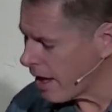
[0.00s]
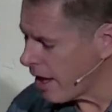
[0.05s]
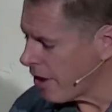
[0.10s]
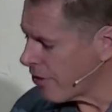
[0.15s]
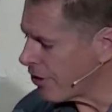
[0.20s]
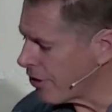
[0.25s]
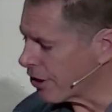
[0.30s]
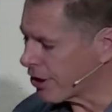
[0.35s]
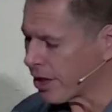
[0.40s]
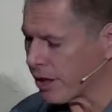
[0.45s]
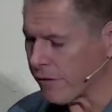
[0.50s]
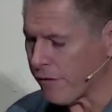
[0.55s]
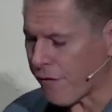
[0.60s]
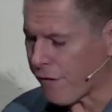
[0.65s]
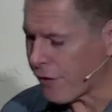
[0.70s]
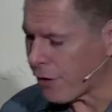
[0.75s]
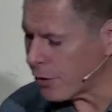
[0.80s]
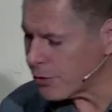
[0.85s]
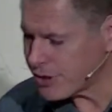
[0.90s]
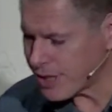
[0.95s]
they're
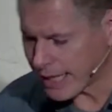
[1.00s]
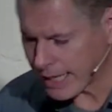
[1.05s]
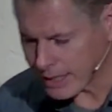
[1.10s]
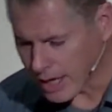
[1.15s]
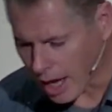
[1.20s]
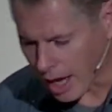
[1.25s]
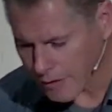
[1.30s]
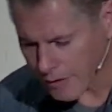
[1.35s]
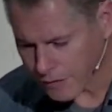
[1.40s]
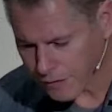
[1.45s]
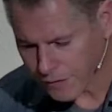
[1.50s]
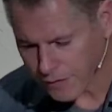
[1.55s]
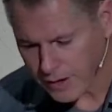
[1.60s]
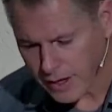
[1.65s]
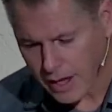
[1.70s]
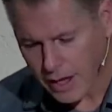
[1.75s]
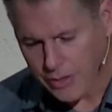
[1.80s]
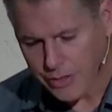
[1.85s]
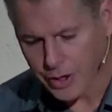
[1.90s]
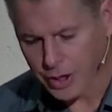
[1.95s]
confusing enough,
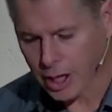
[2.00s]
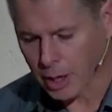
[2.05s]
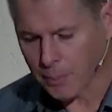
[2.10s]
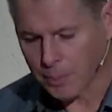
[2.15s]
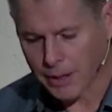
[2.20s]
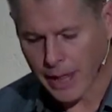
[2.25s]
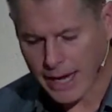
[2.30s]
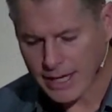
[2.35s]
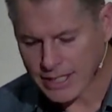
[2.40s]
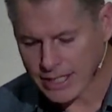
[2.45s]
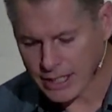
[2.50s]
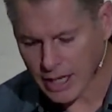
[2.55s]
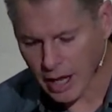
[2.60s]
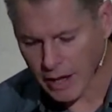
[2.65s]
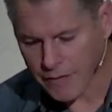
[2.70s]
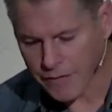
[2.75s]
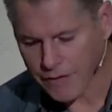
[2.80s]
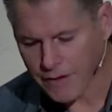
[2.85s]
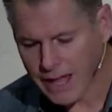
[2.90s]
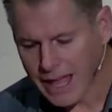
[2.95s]
they're complex
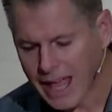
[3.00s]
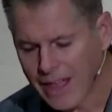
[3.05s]
enough,